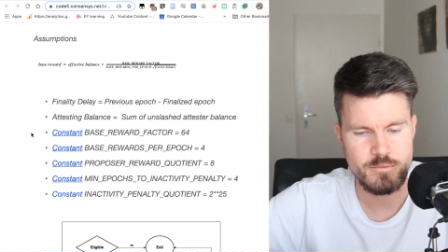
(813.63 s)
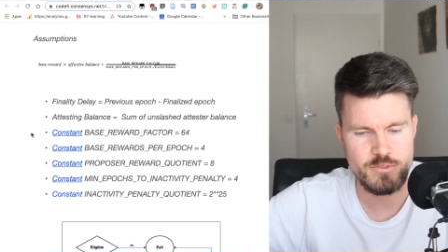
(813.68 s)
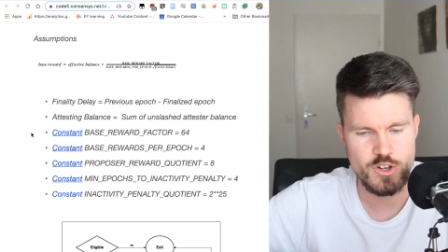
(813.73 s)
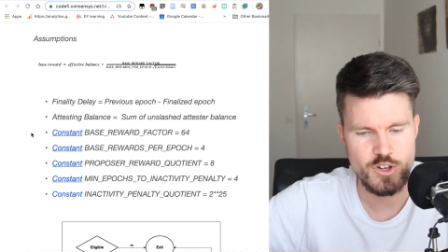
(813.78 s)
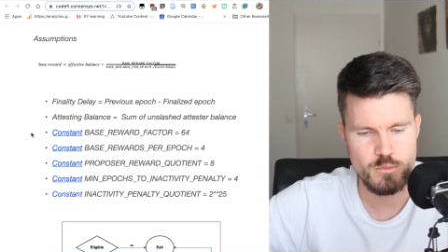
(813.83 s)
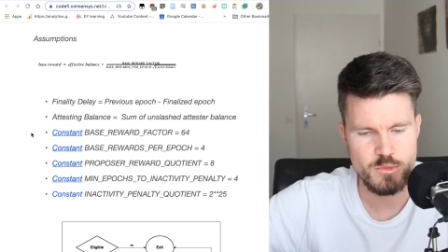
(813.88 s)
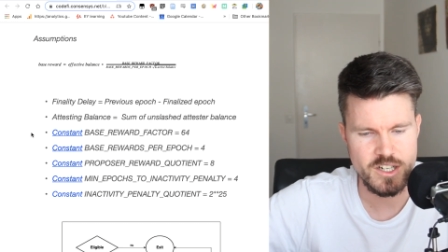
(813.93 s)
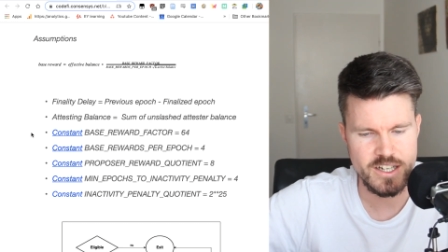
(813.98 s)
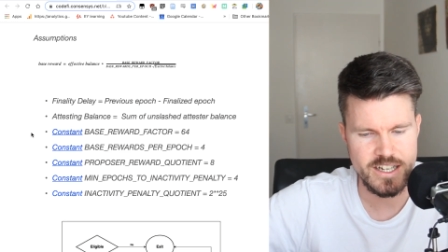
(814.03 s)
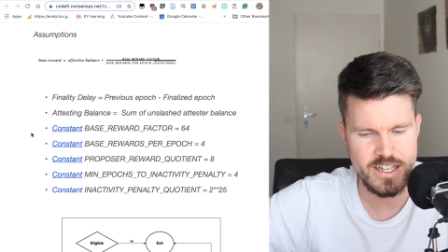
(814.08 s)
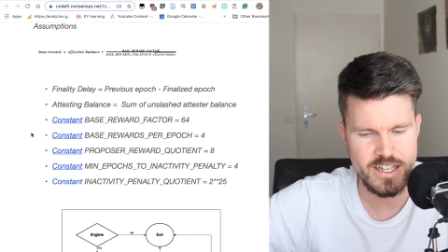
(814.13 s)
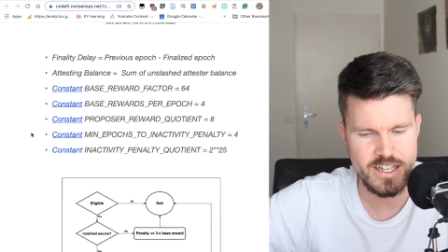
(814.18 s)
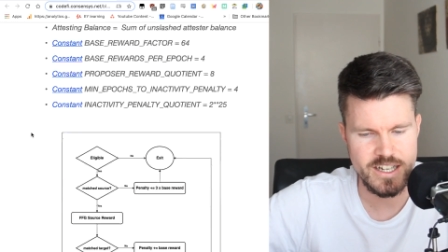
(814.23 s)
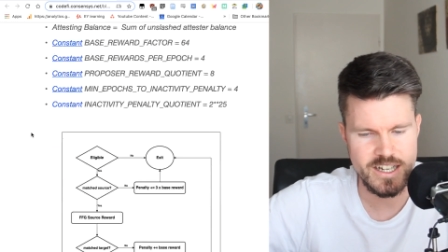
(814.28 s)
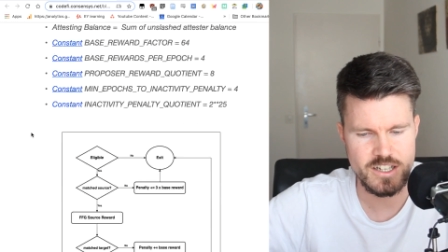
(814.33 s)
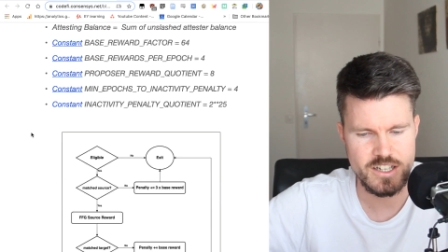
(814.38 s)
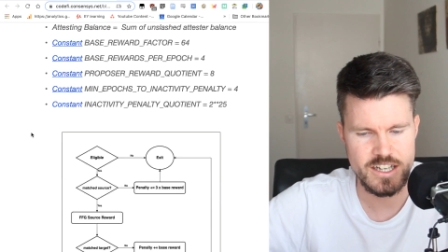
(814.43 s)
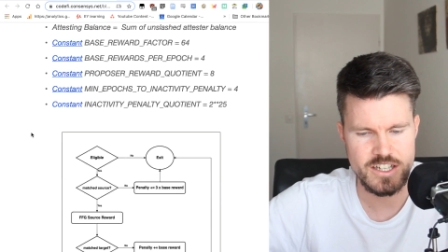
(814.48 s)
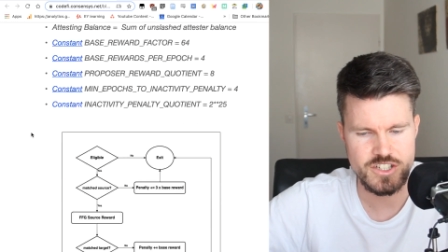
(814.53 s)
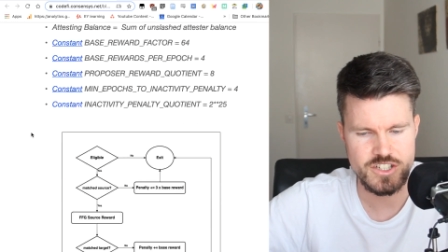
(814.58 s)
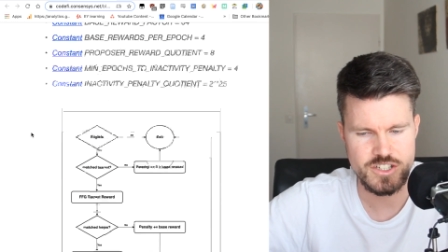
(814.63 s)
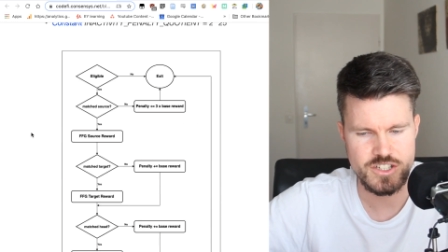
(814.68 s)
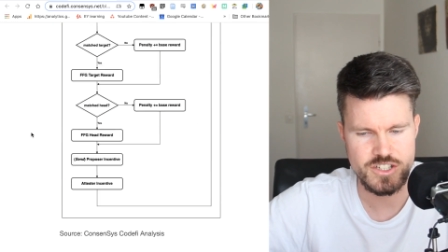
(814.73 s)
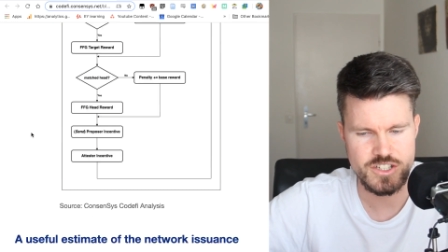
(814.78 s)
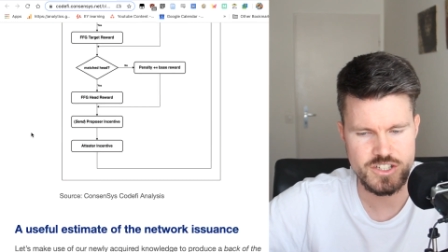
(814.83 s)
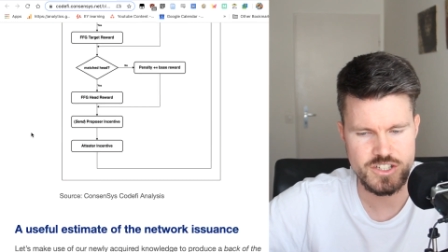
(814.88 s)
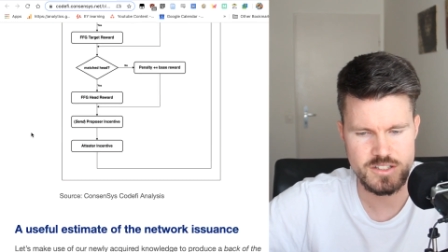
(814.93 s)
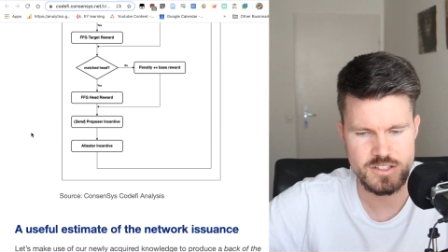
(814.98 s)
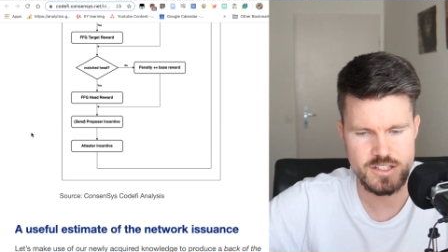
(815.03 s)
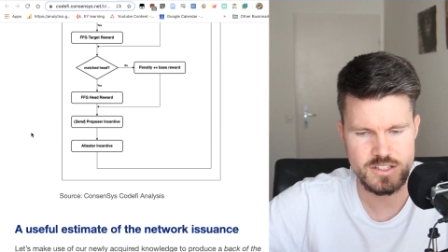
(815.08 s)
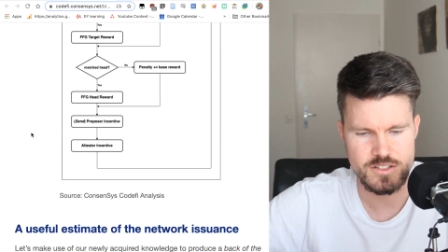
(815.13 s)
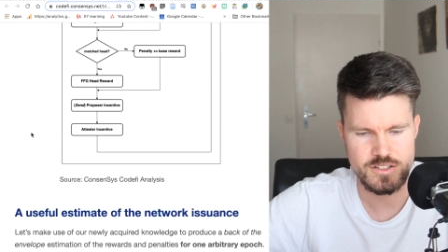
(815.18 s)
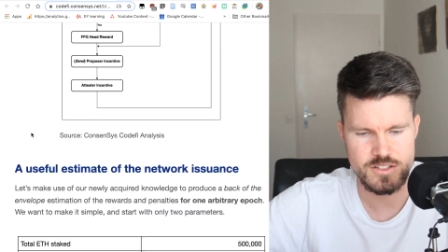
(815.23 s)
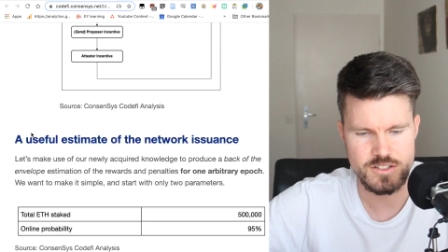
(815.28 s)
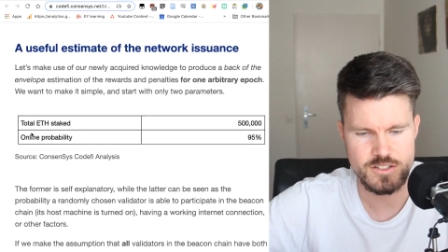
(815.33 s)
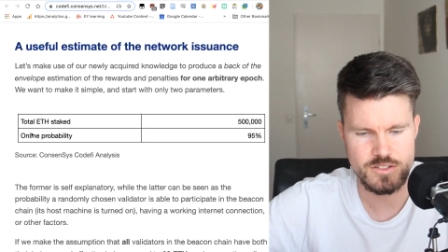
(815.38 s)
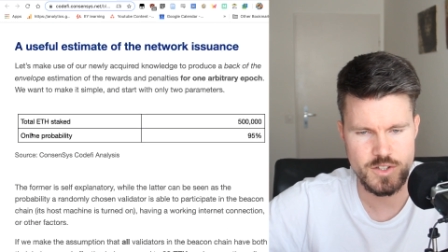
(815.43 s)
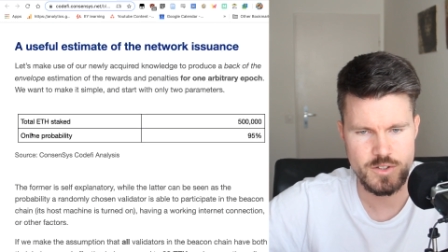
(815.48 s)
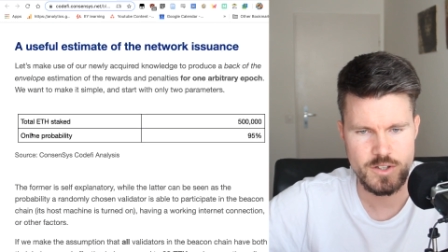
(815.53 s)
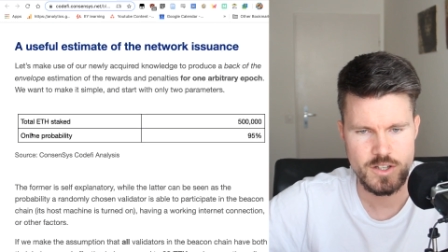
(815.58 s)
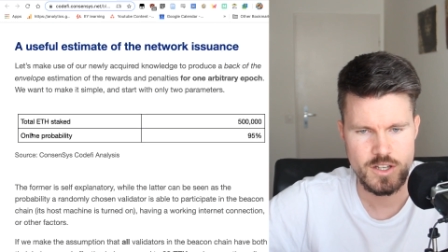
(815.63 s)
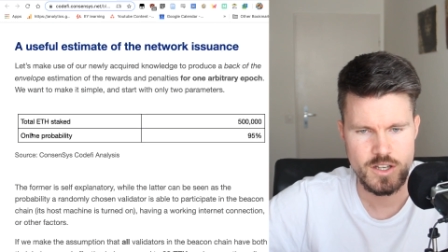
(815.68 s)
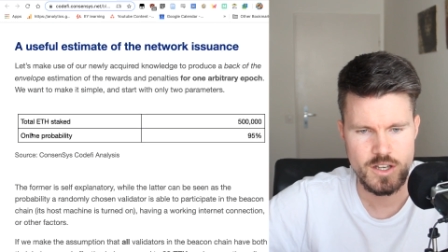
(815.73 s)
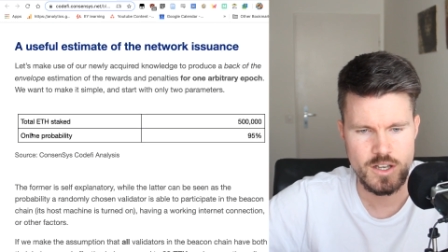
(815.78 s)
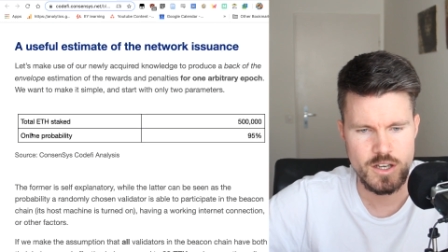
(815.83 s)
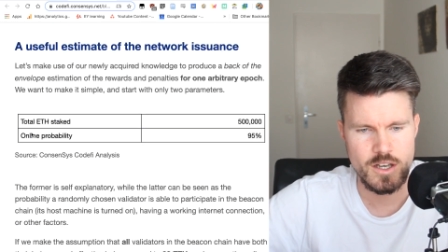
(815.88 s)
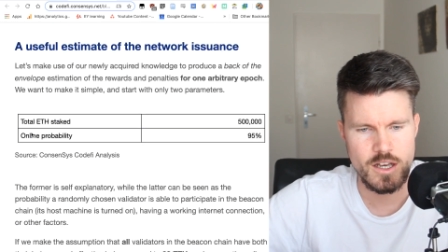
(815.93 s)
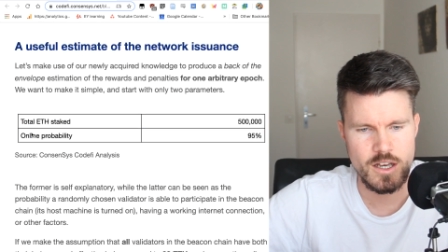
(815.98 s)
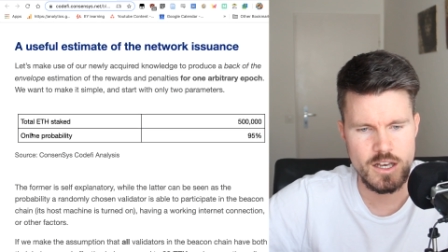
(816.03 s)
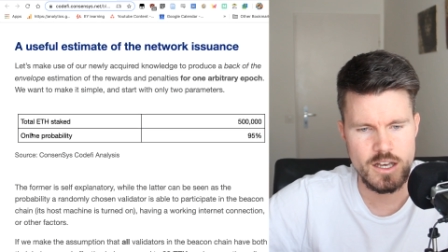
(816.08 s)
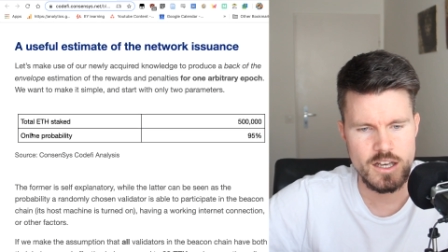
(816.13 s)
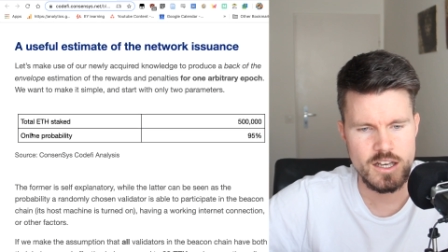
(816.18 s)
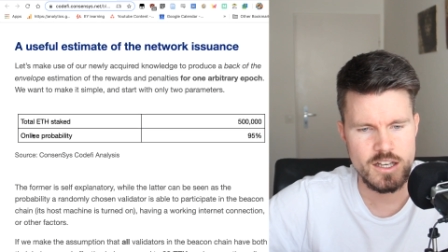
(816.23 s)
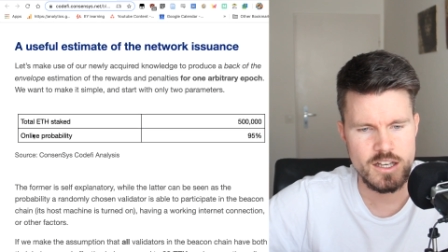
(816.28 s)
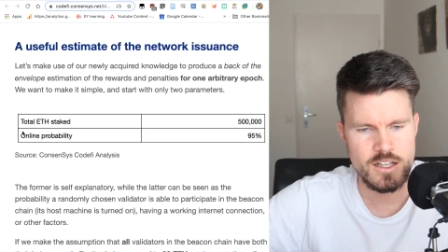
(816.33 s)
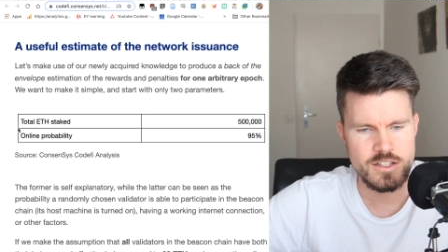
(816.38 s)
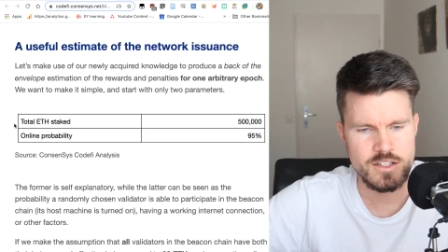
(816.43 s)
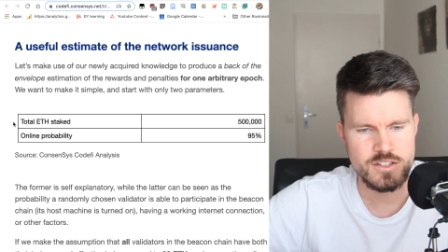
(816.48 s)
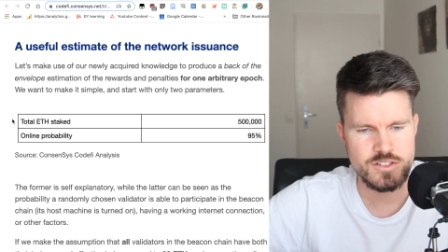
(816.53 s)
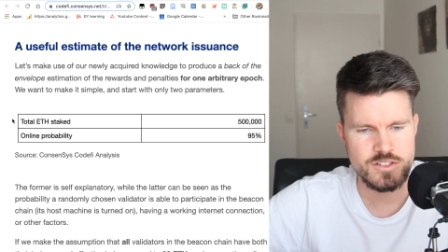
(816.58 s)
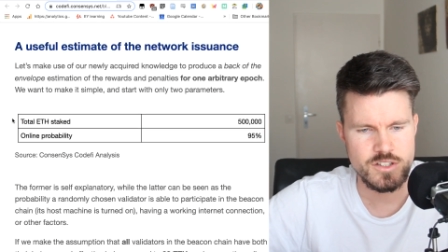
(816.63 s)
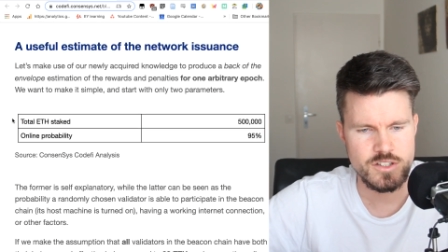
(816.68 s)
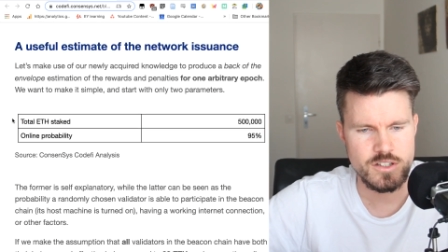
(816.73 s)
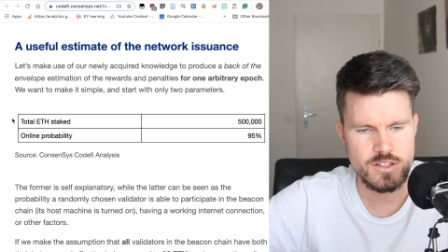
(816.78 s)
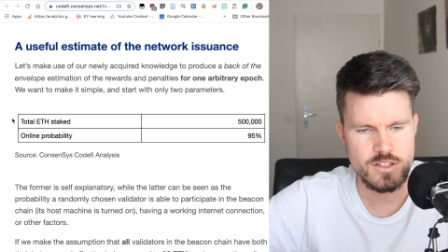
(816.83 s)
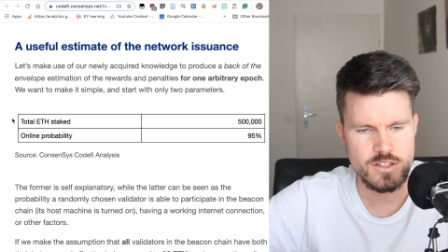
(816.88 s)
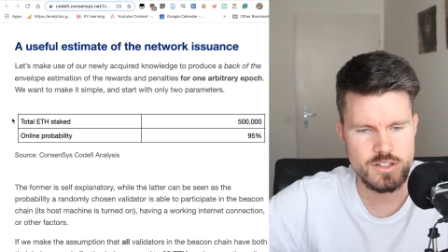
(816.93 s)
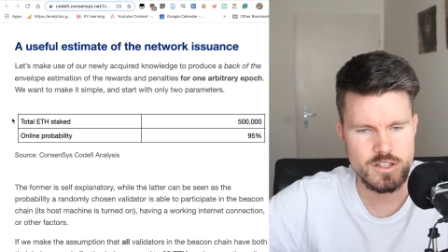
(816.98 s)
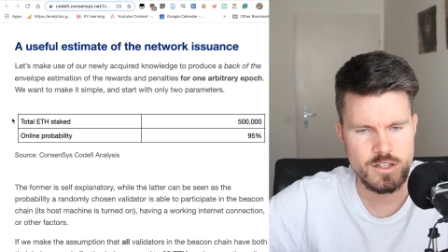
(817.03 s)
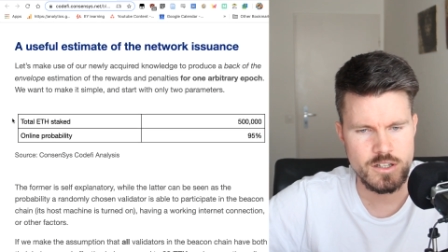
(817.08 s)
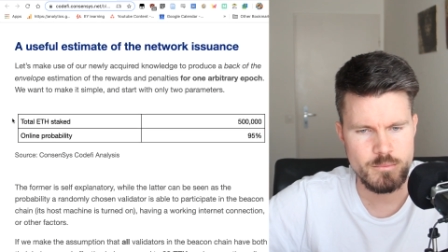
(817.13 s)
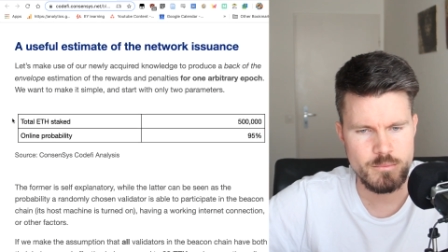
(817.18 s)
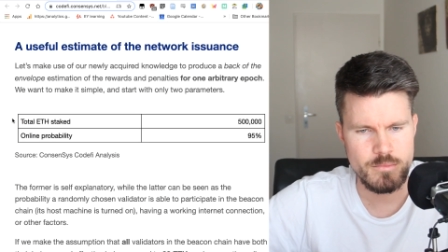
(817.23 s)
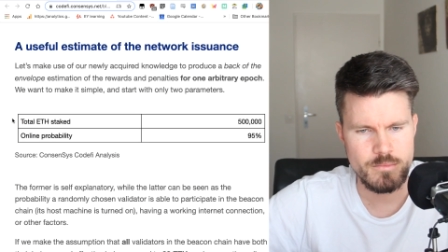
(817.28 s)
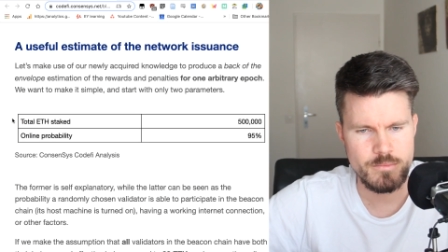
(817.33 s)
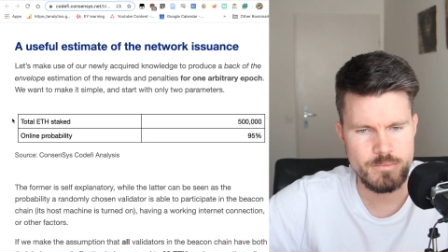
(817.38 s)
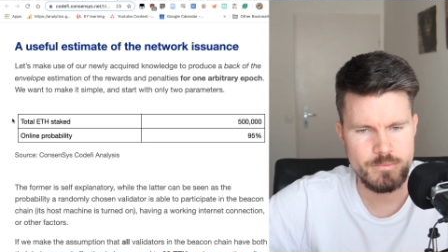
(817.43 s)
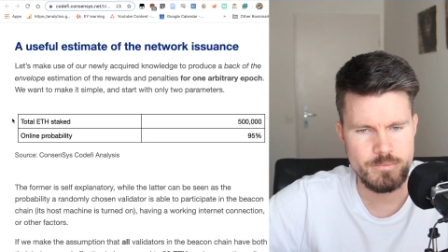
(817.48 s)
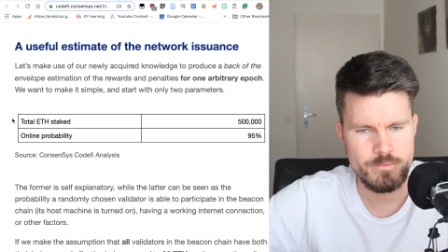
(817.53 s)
formula calculations and so on. And um,